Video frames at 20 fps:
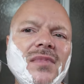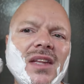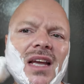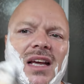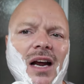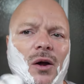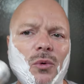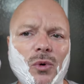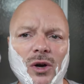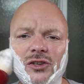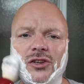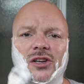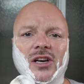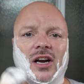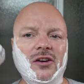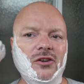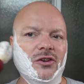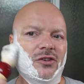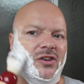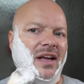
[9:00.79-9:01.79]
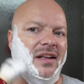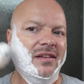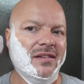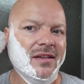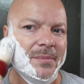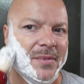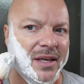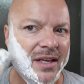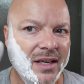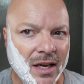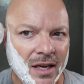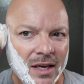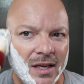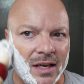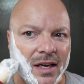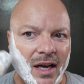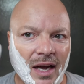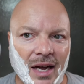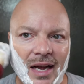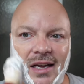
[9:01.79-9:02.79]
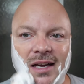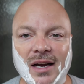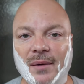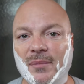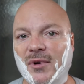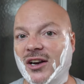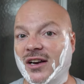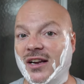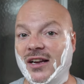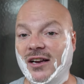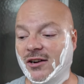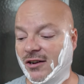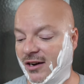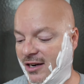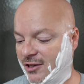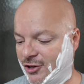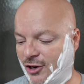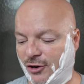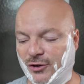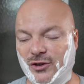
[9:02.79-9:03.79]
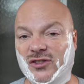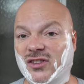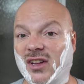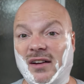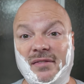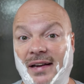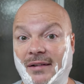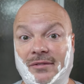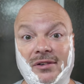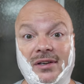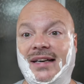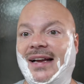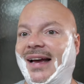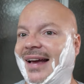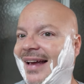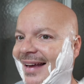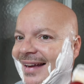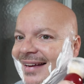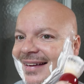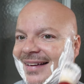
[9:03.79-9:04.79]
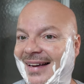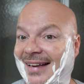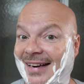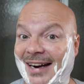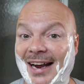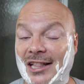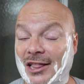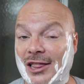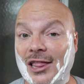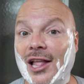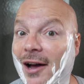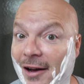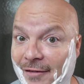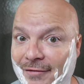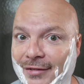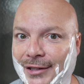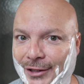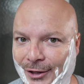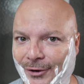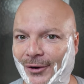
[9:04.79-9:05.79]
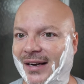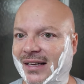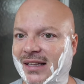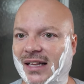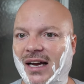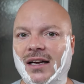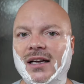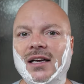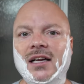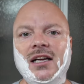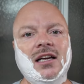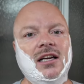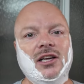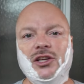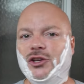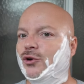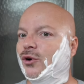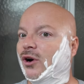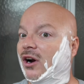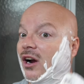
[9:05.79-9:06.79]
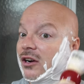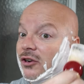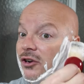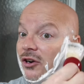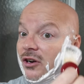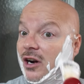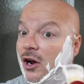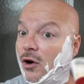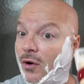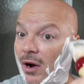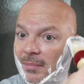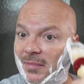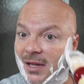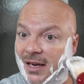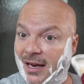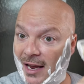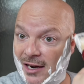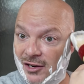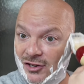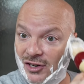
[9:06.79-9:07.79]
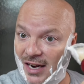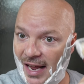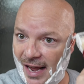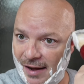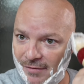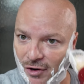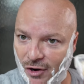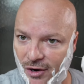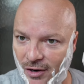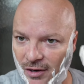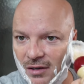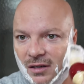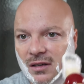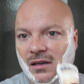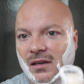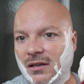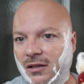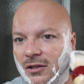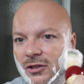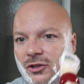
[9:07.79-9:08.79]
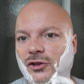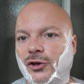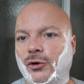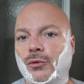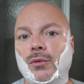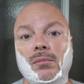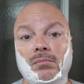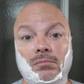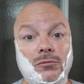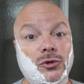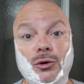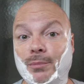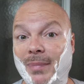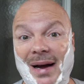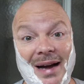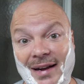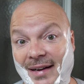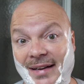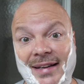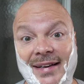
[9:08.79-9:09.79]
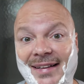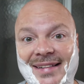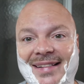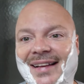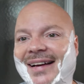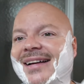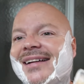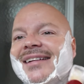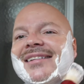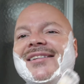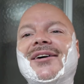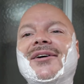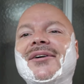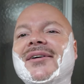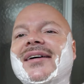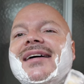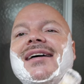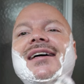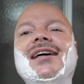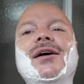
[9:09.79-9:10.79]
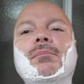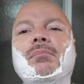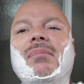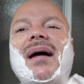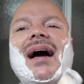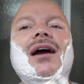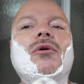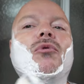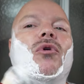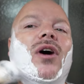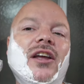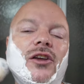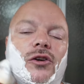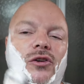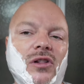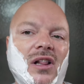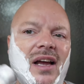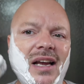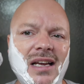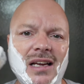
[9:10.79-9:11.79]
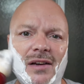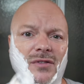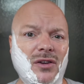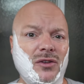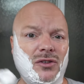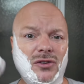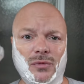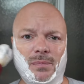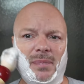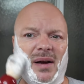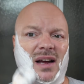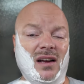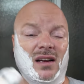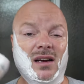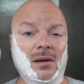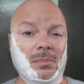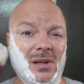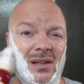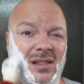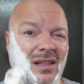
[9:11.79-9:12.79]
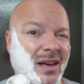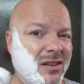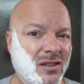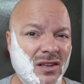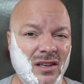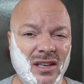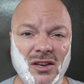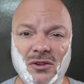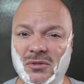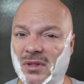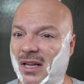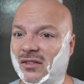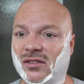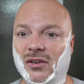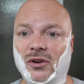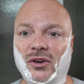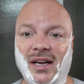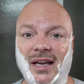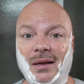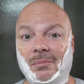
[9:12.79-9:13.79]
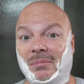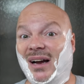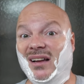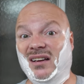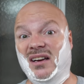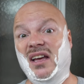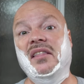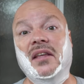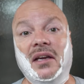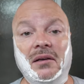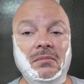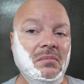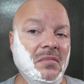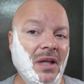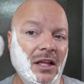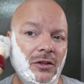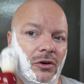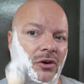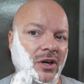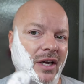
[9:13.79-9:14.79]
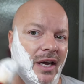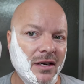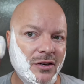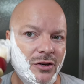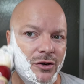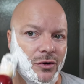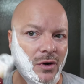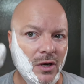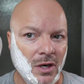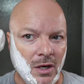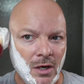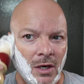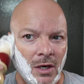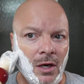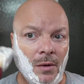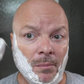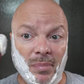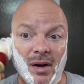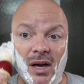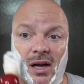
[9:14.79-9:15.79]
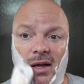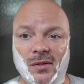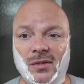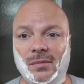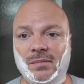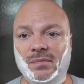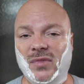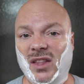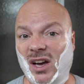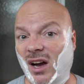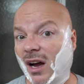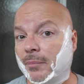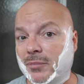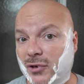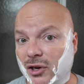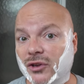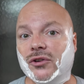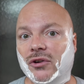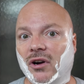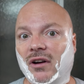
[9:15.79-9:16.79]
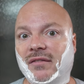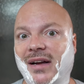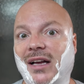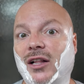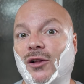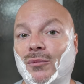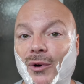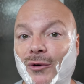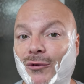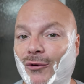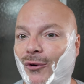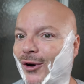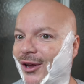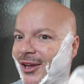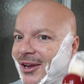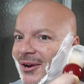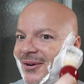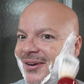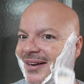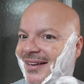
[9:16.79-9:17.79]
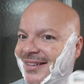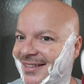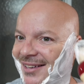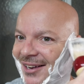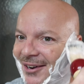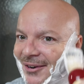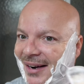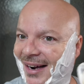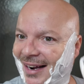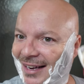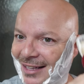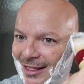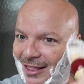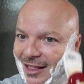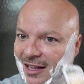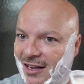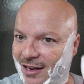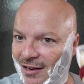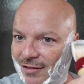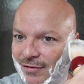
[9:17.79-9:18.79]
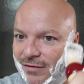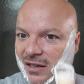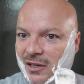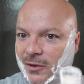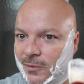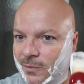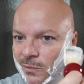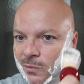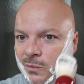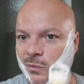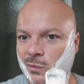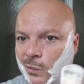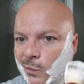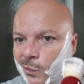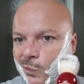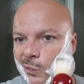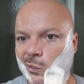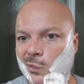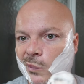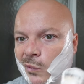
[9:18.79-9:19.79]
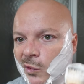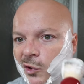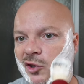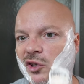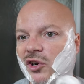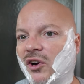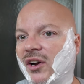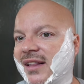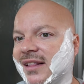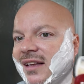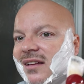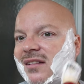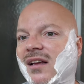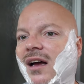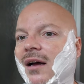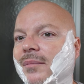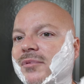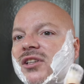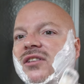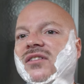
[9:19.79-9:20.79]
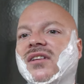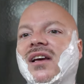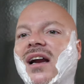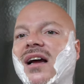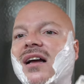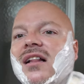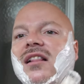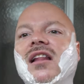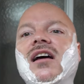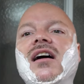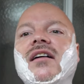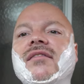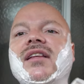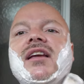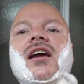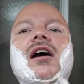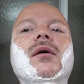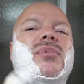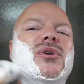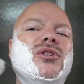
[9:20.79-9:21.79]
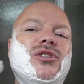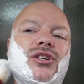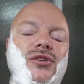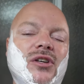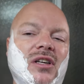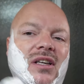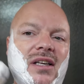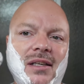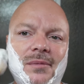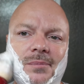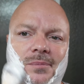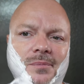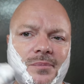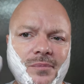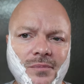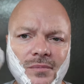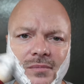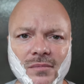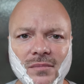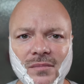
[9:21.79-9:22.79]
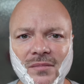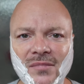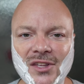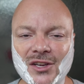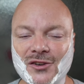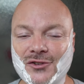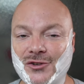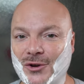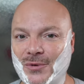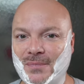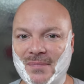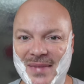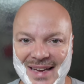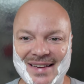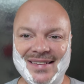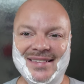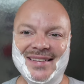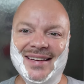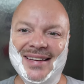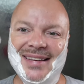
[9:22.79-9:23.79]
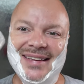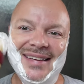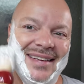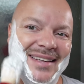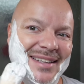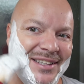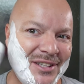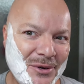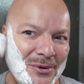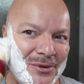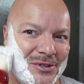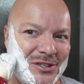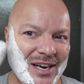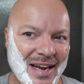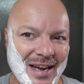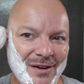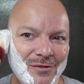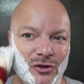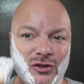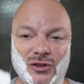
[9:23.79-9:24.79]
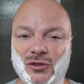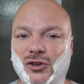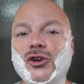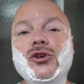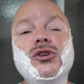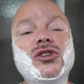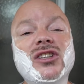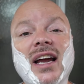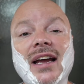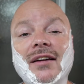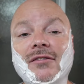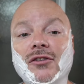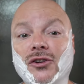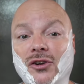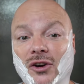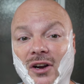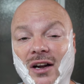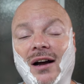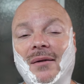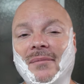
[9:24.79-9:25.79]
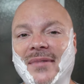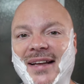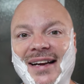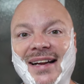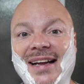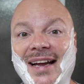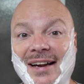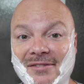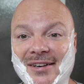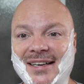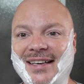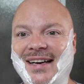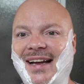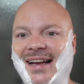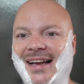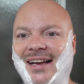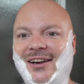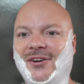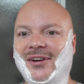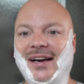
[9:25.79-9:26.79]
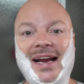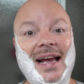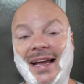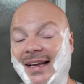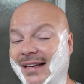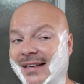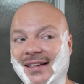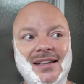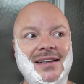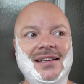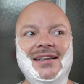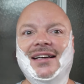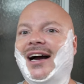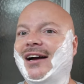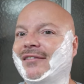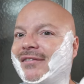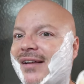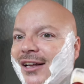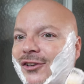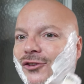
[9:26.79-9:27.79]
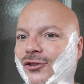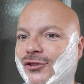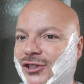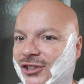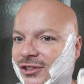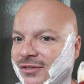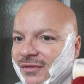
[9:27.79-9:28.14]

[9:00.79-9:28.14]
and I want you to understand something. I come on here and show you stuff every day, and I love doing that. You are under no obligation ever to, to buy anything. So buy what you like. If you just buy a couple of things a year, that's okay. Buy nothing, that's okay too. But the options are available for you. And so I love showing these options, and I love the opportunity to meet new shavers. New shavers are commenting every day and going, hey, I found your,